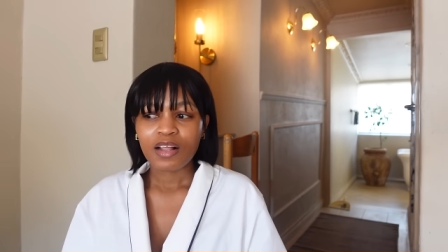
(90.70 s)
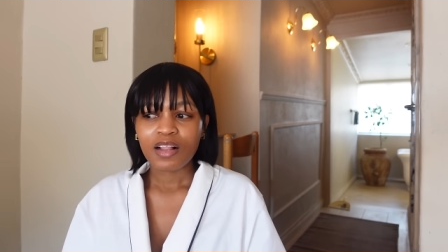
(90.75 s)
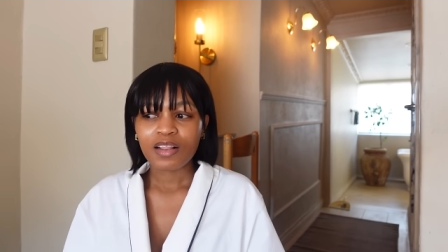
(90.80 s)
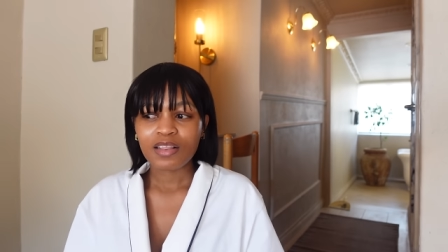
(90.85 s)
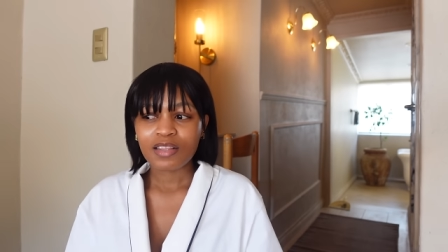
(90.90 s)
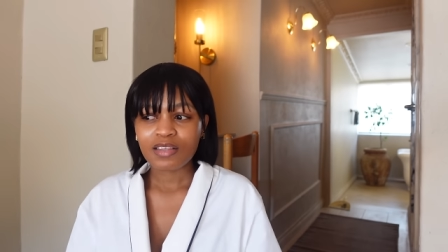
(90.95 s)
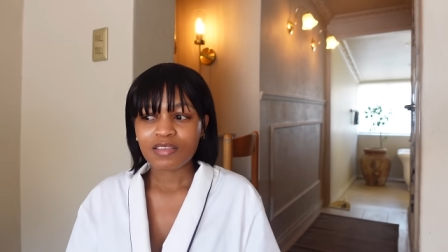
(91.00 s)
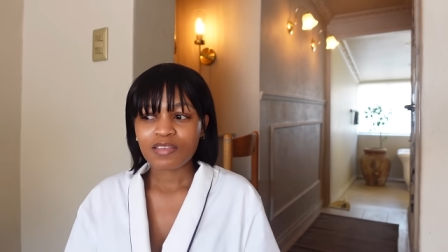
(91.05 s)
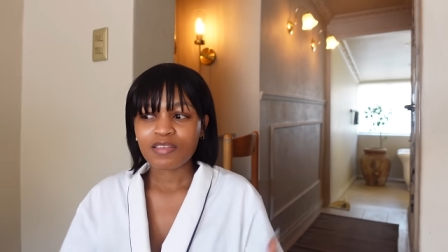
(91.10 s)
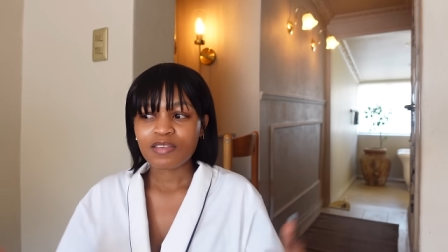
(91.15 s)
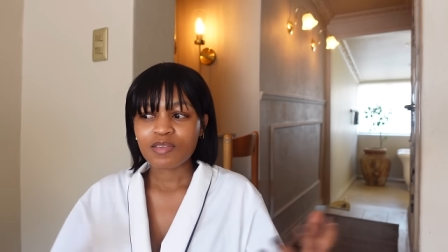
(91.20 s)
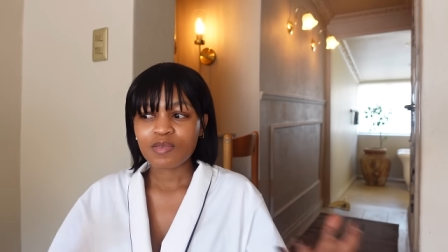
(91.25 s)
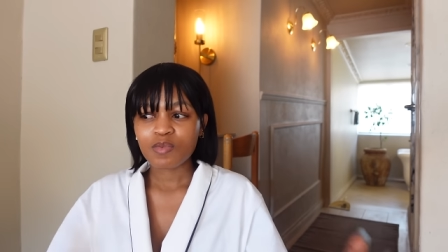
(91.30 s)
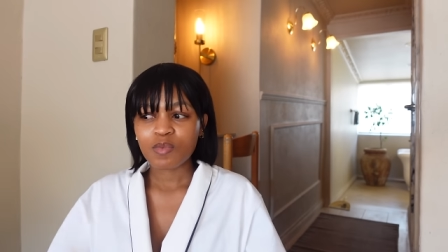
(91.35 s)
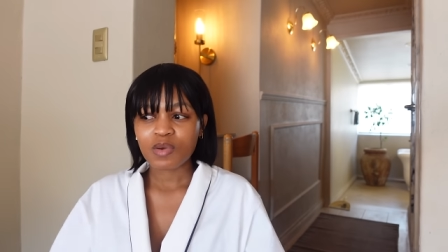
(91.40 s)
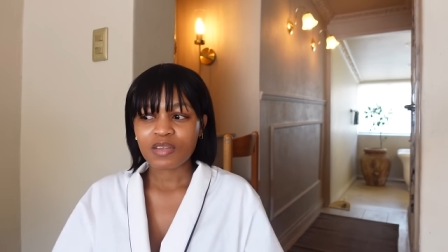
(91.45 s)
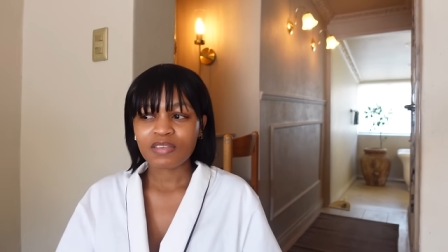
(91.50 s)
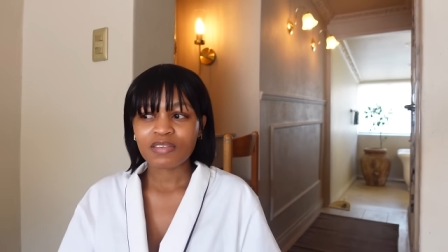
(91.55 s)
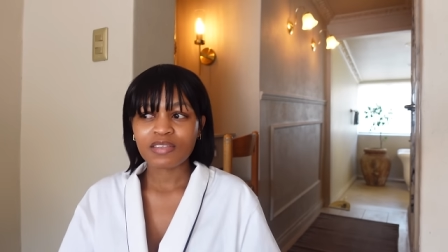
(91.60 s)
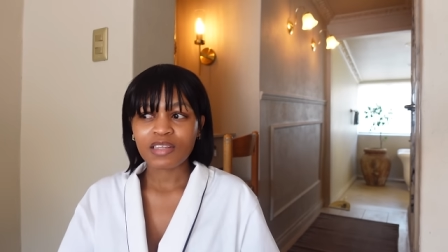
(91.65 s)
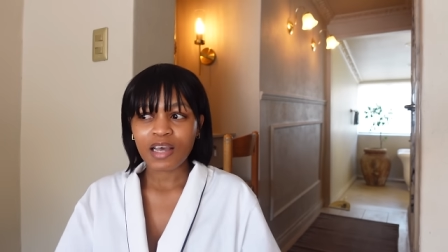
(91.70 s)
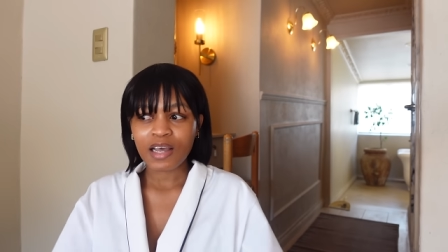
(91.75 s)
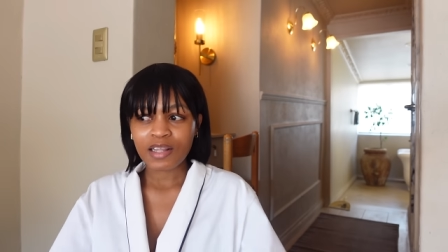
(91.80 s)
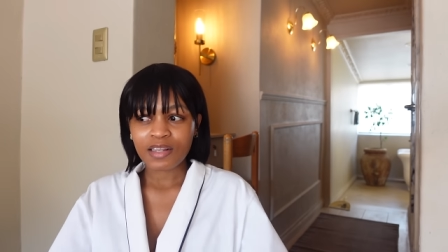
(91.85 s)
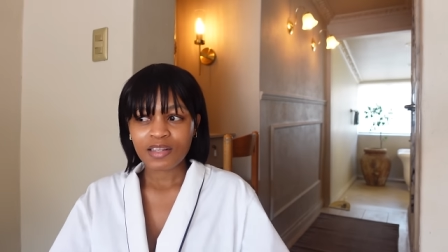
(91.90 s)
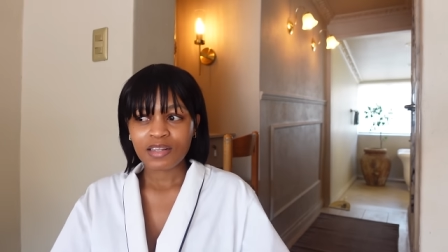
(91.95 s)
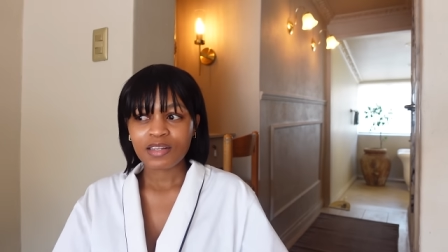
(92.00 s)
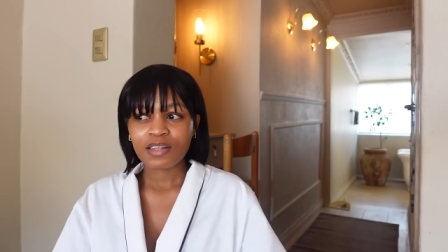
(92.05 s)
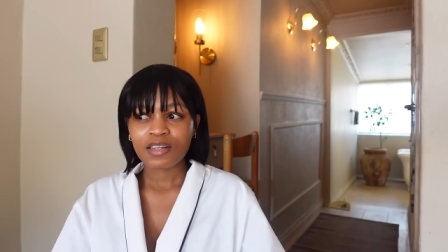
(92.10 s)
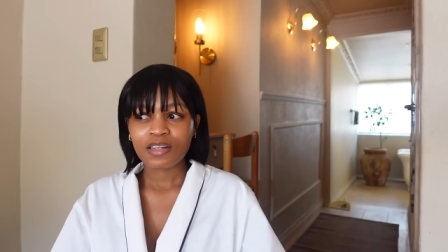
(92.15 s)
this was
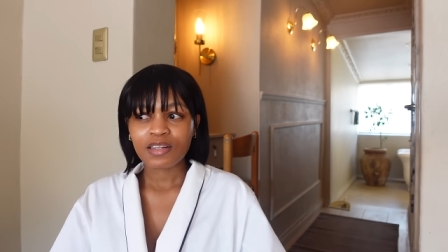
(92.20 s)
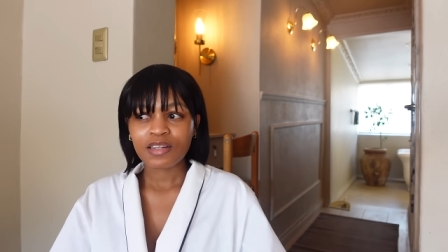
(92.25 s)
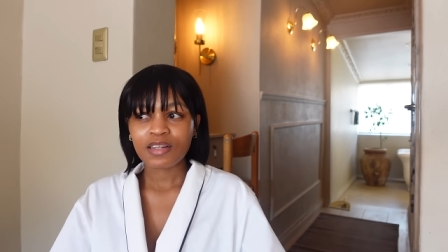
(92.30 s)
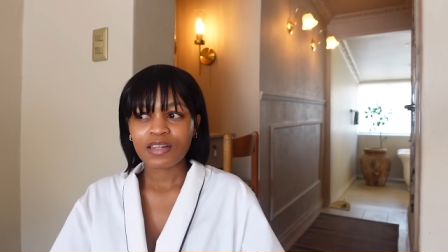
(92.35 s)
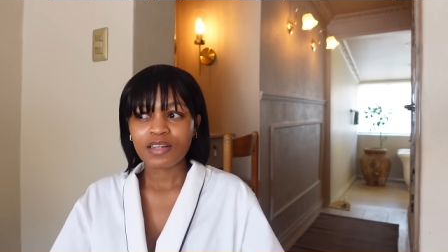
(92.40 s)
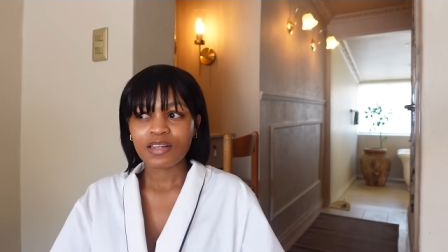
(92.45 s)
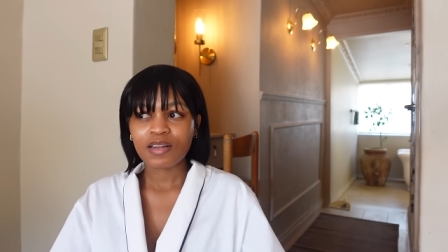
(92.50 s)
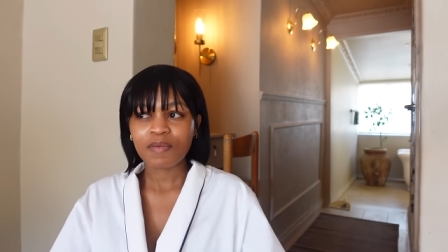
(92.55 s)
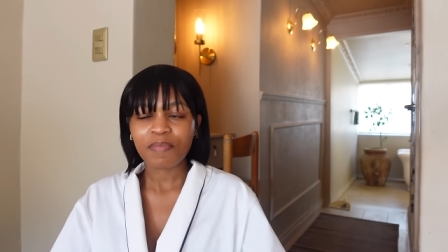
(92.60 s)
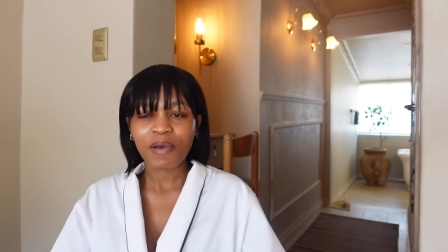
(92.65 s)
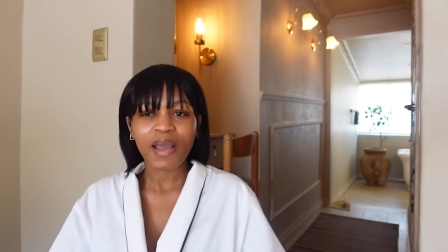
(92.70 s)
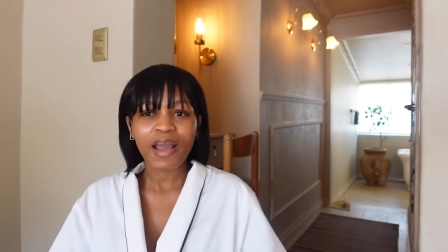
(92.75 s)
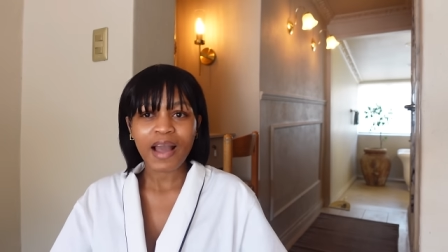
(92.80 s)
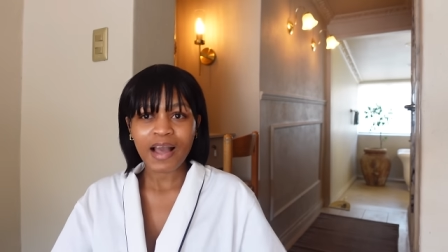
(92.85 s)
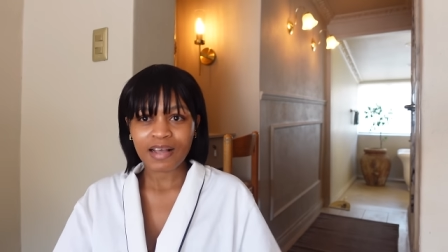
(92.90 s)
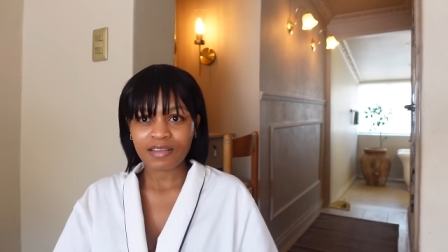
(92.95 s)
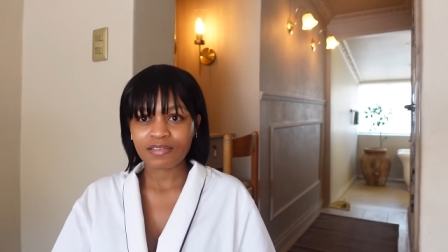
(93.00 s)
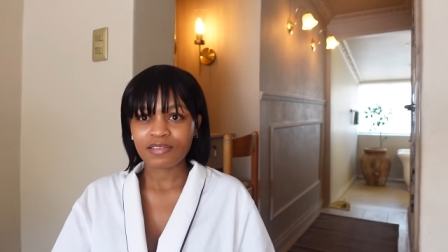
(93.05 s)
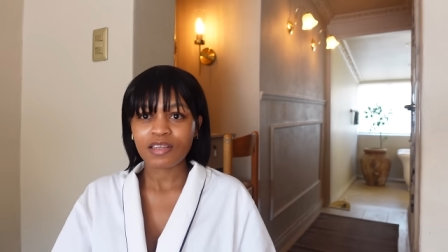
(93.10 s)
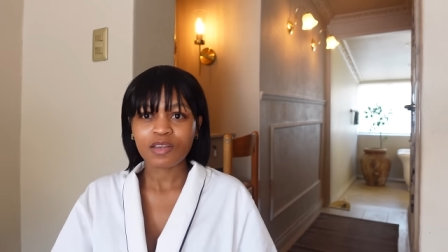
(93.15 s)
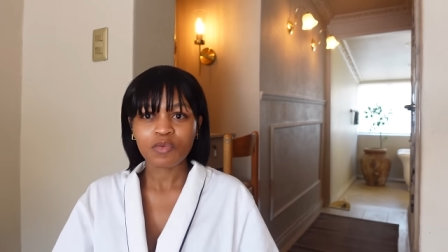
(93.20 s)
done by us